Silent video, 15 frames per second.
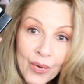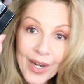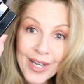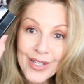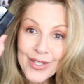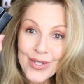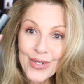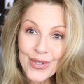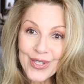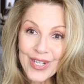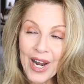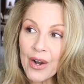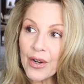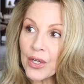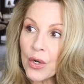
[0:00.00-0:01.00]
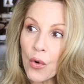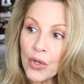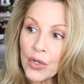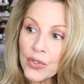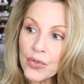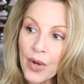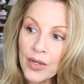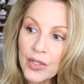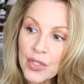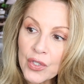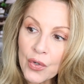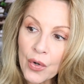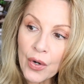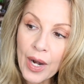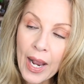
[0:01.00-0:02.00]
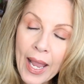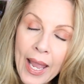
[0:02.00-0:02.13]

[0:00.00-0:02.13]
running to your Target or your drugstore.